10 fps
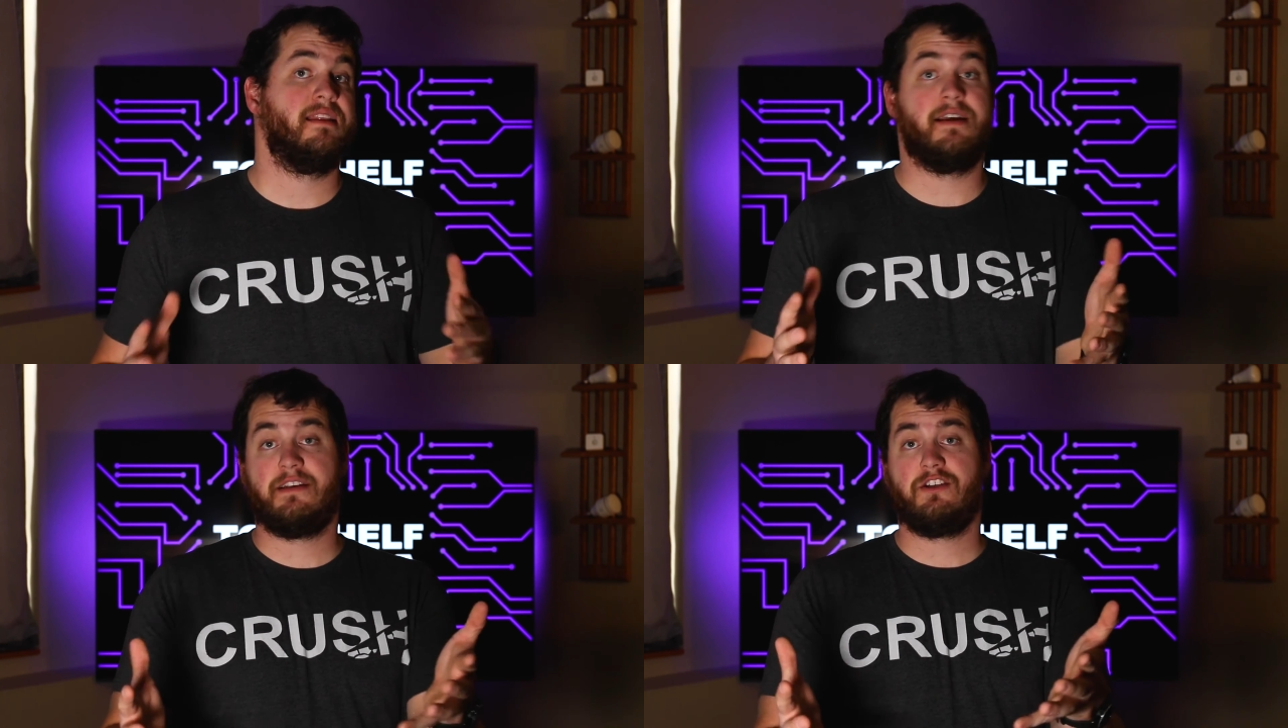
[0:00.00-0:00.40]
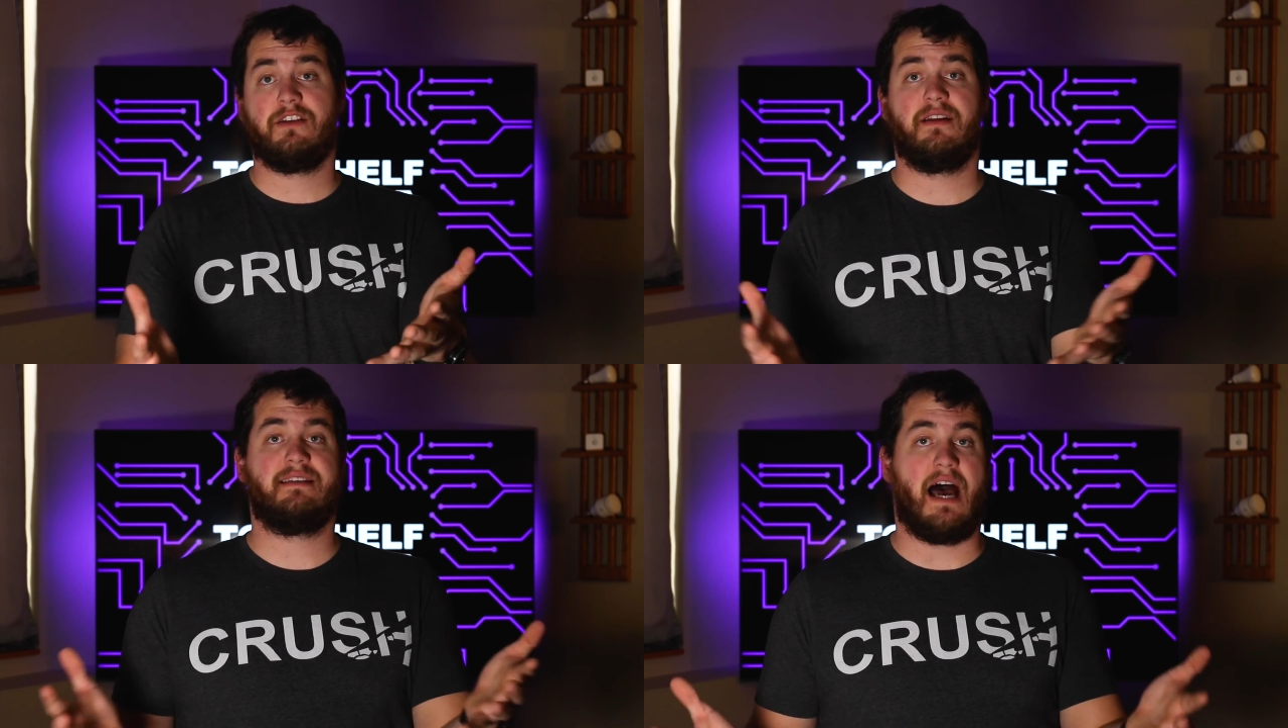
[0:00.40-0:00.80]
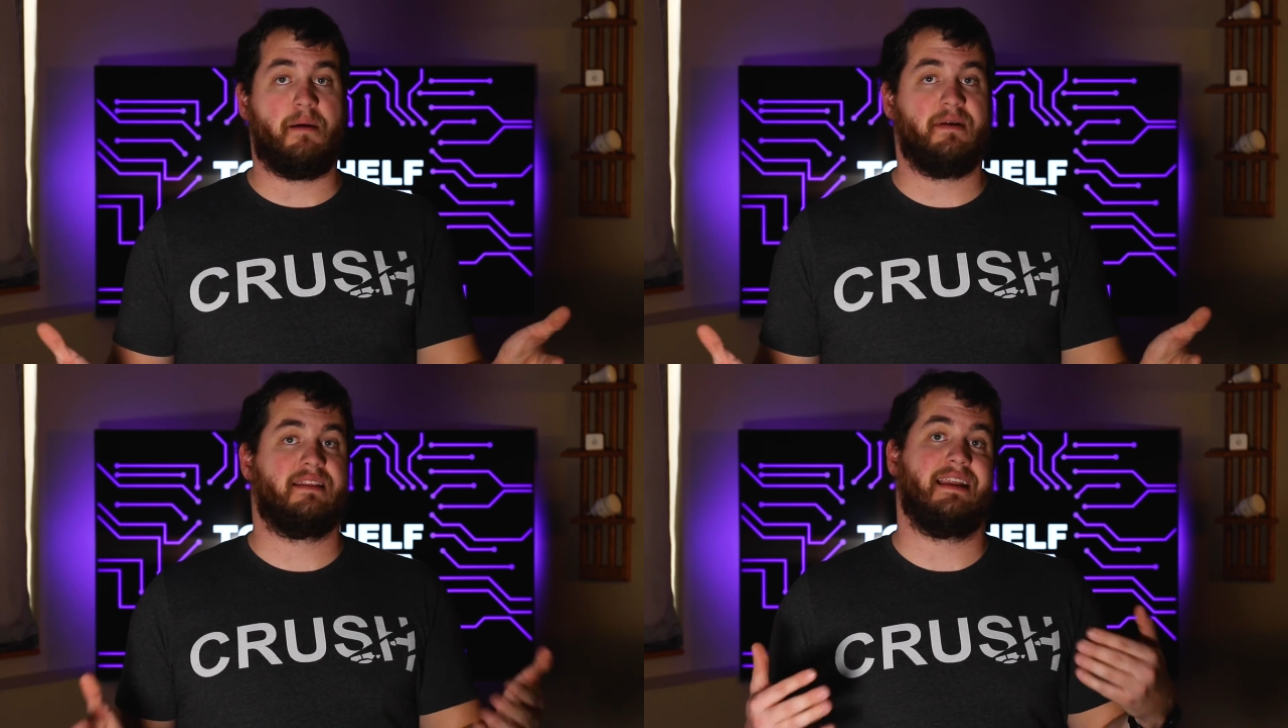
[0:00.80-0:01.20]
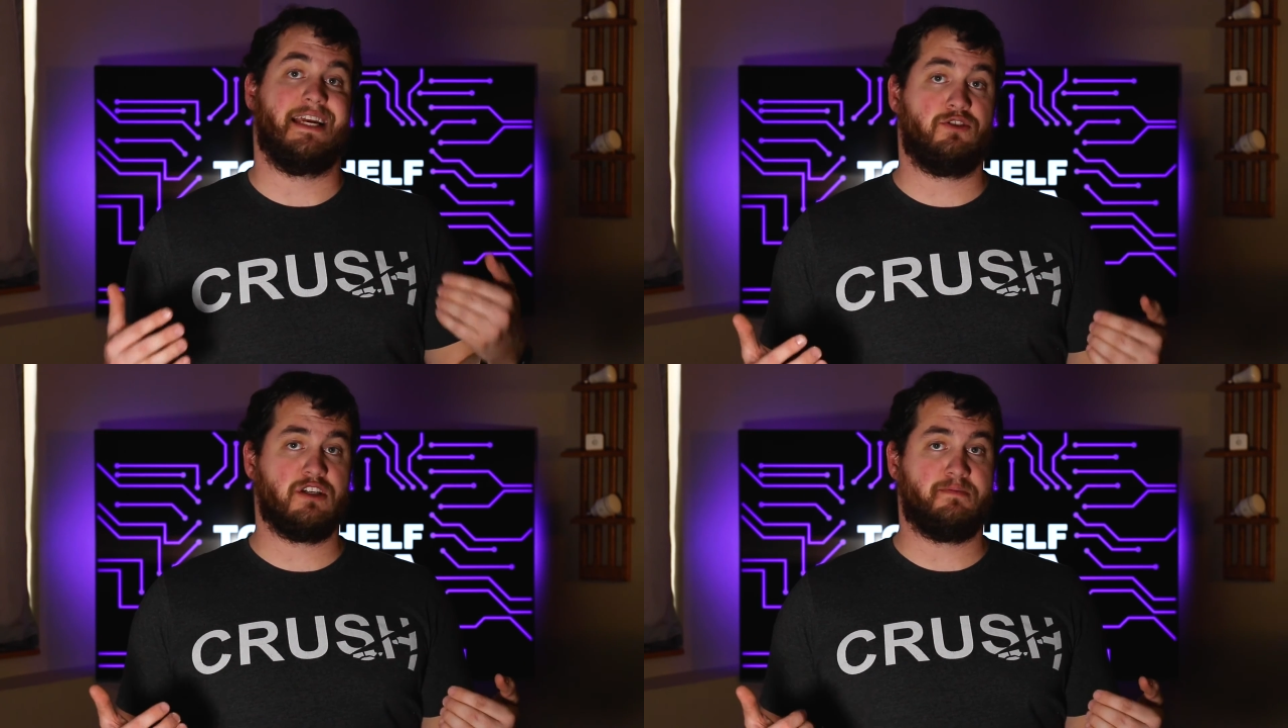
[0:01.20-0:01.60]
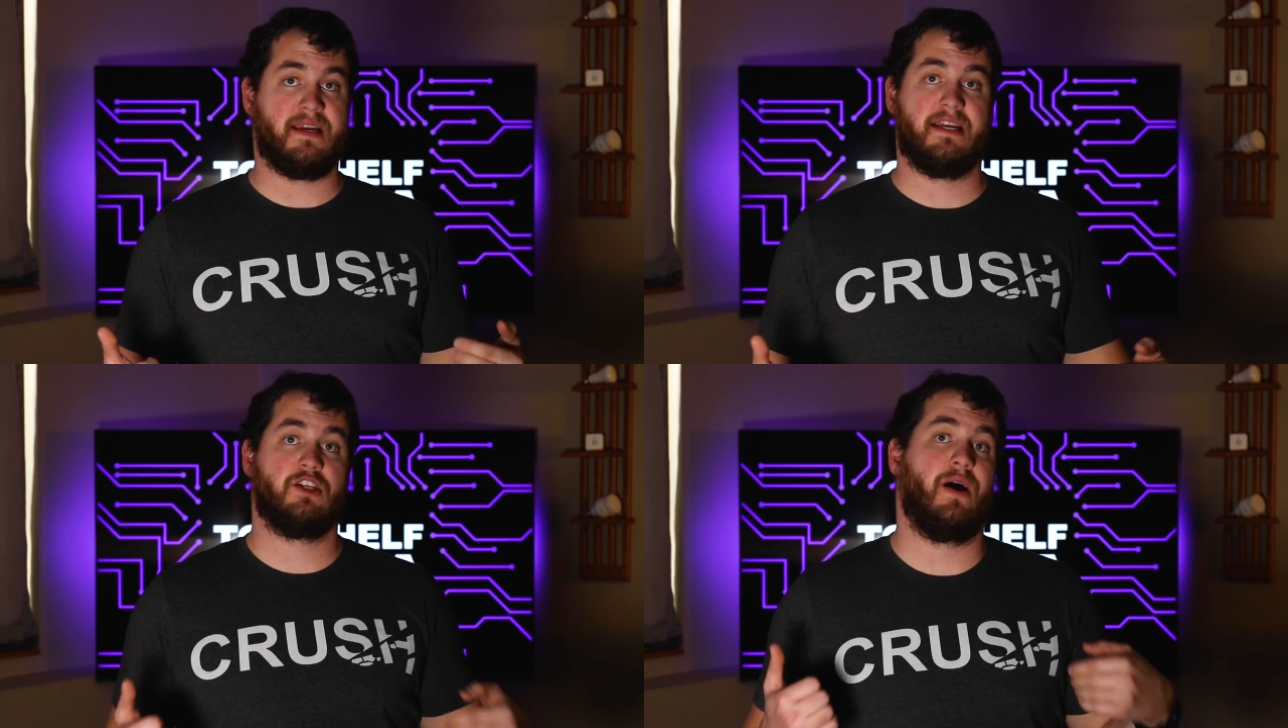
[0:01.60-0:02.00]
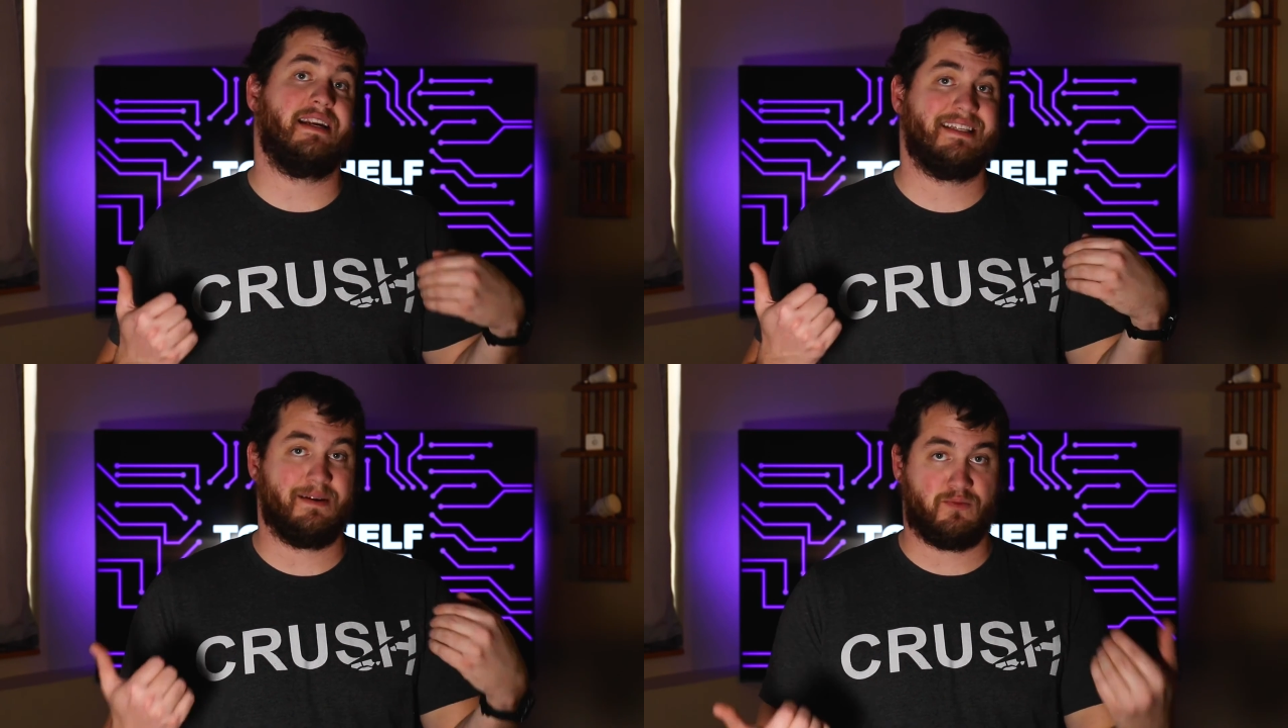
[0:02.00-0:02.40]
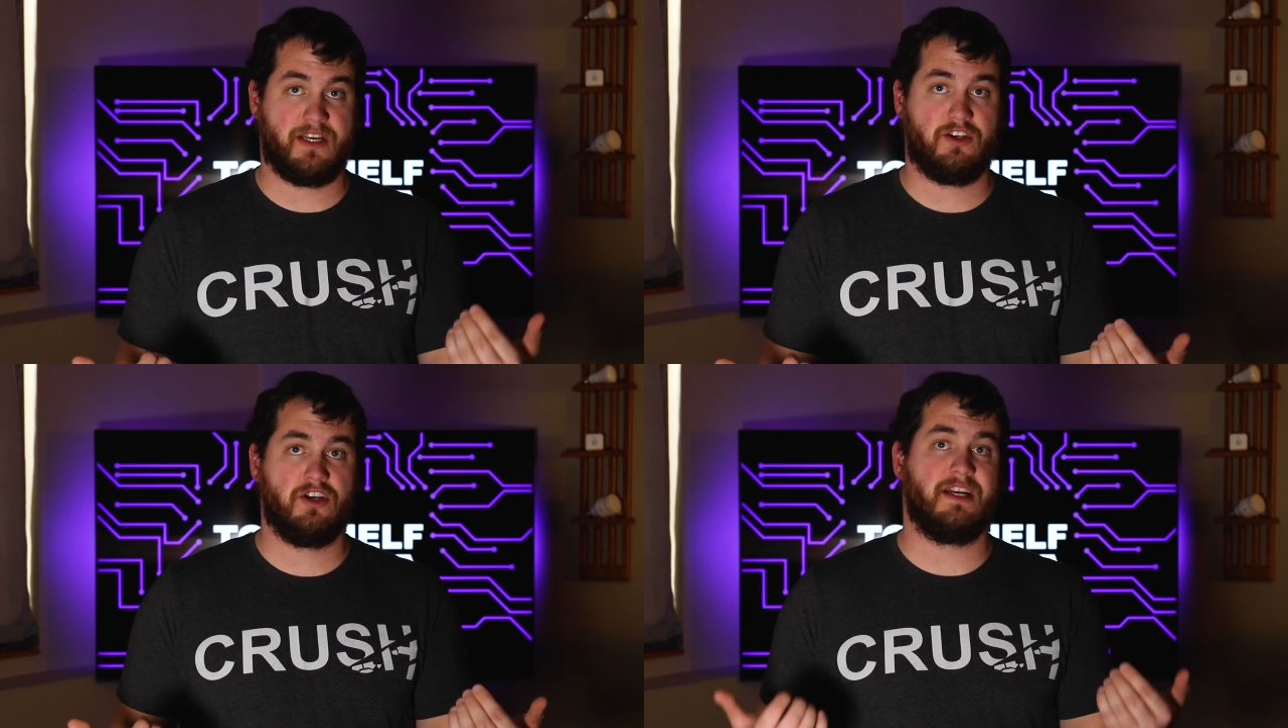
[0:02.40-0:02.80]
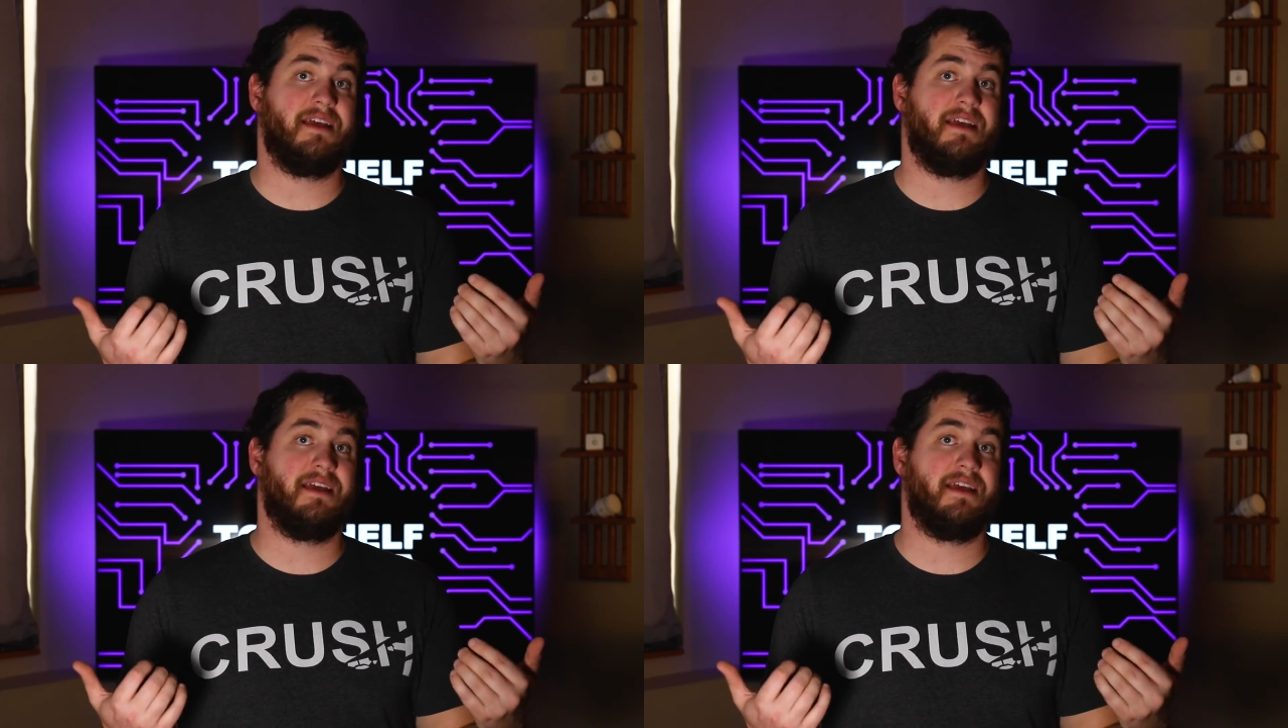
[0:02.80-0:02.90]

This is just a topic that interests me, so I did some research,